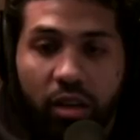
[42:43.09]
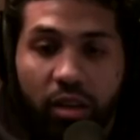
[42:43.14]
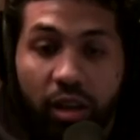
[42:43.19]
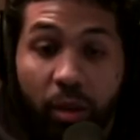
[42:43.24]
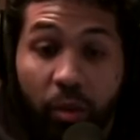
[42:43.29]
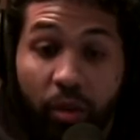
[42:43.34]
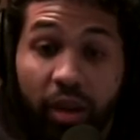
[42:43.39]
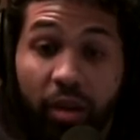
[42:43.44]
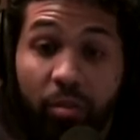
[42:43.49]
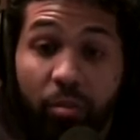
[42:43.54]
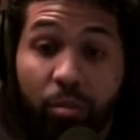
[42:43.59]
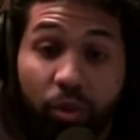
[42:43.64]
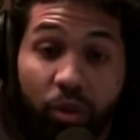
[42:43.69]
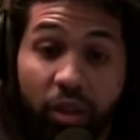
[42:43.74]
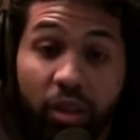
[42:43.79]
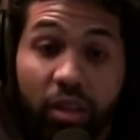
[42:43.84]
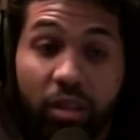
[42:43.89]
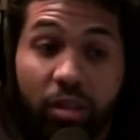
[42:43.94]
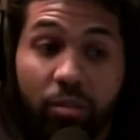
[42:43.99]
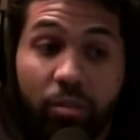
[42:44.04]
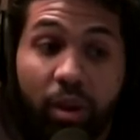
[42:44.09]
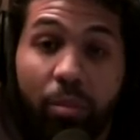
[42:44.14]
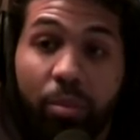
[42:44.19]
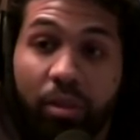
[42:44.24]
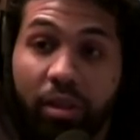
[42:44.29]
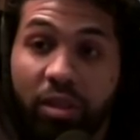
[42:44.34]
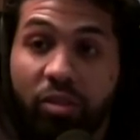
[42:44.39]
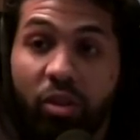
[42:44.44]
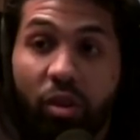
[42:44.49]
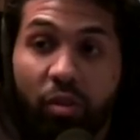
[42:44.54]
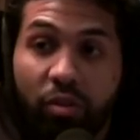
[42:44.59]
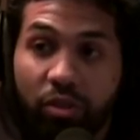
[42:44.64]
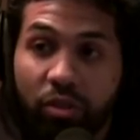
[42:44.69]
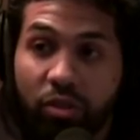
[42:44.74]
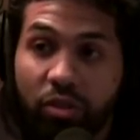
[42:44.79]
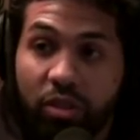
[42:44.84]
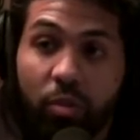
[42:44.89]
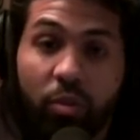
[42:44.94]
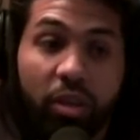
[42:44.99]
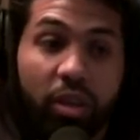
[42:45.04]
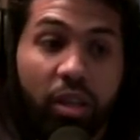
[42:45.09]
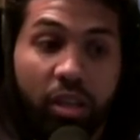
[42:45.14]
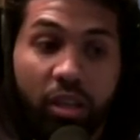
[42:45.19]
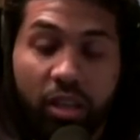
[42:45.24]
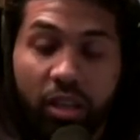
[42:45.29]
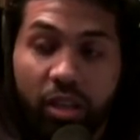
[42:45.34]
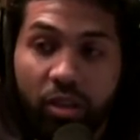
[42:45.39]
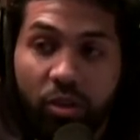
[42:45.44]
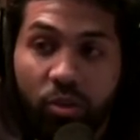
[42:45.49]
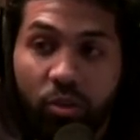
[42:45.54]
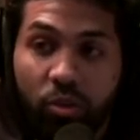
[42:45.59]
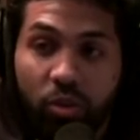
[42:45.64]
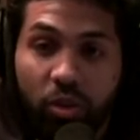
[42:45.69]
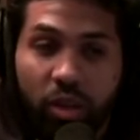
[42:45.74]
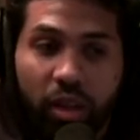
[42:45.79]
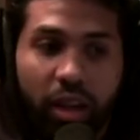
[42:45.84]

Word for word: they were getting bullied by police officers. They were getting killed.